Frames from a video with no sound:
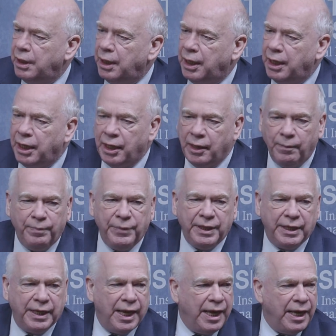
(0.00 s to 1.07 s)
uh,
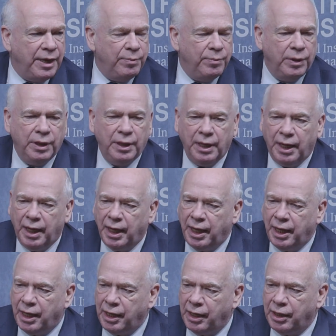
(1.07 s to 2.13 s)
became
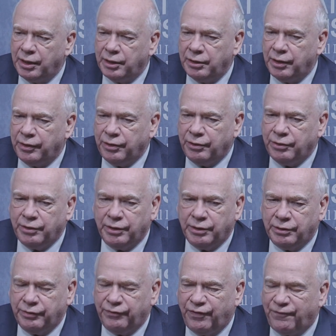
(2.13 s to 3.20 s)
uh, the,
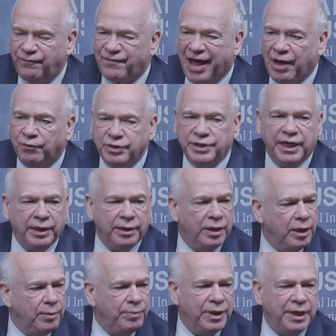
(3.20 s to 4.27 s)
the, the, founding
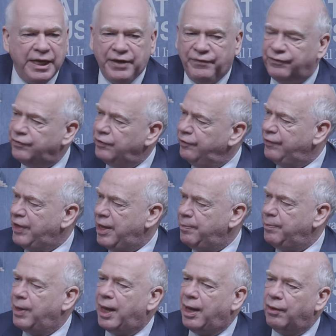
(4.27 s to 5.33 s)
belief of air
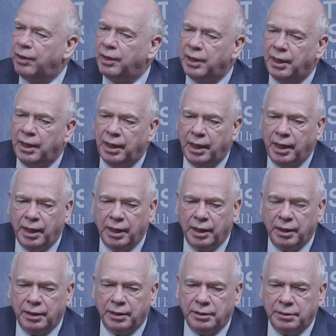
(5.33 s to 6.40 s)
power.
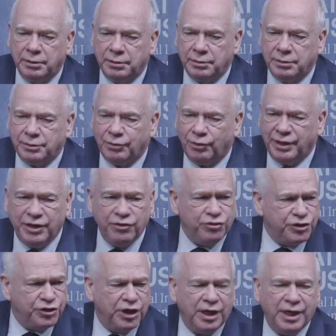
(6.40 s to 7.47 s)
Uh,
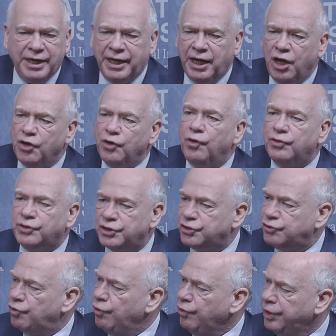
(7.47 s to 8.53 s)
interestingly, not as
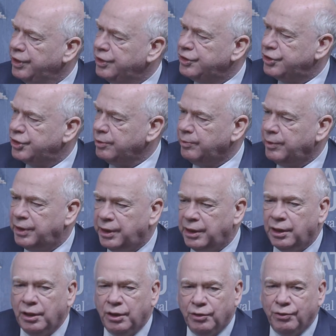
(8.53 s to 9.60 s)
strong in Germany,
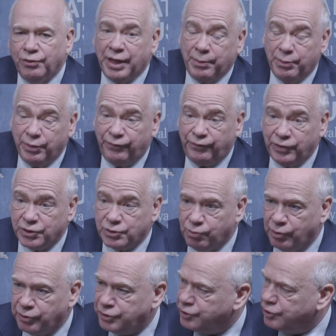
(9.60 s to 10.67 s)
though they were the first
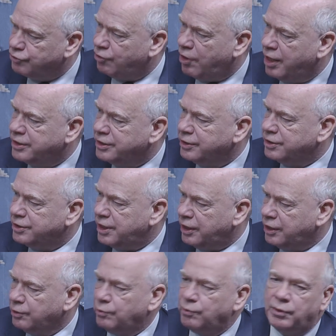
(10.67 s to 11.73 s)
ones to try it in the
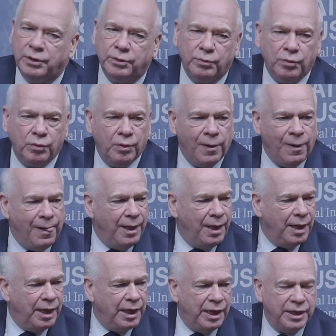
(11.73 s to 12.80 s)
Second World War,
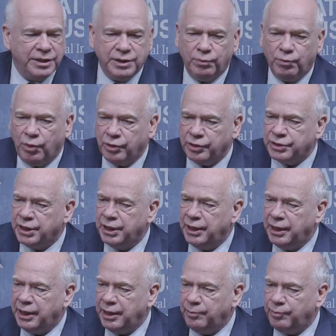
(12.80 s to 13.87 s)
uh, as it was
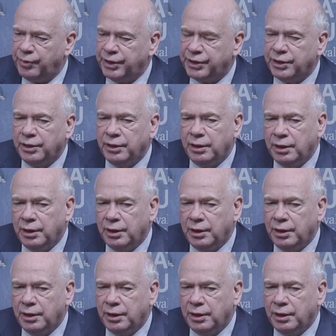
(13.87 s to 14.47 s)
in Britain